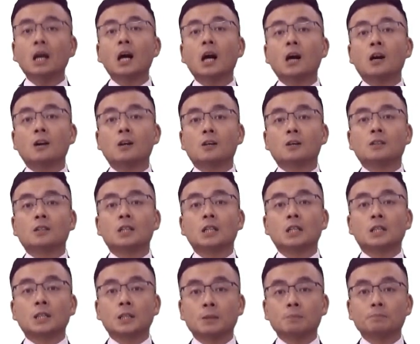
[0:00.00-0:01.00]
our
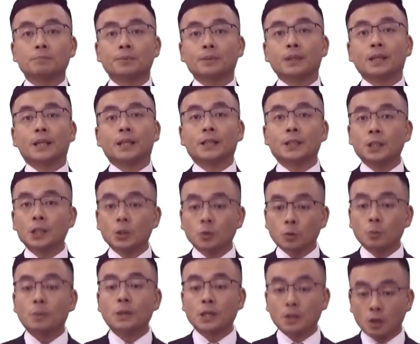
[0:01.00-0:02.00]
company
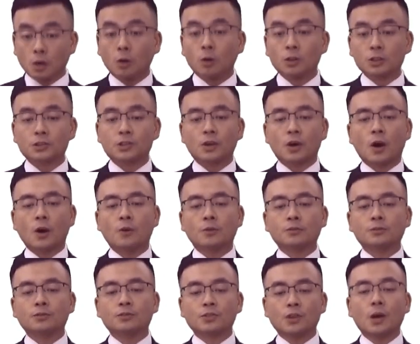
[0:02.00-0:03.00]
will be also
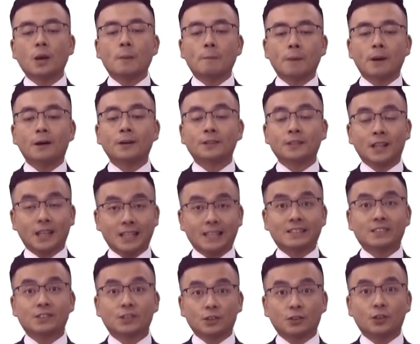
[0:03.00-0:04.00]
owned by the
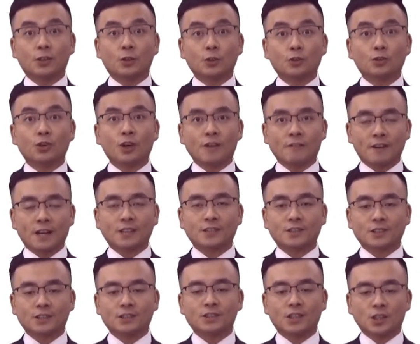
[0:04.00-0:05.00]
institutional
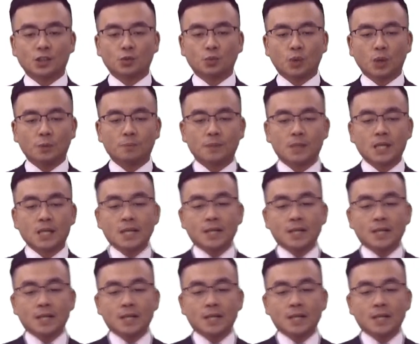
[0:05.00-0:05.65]
investors as well.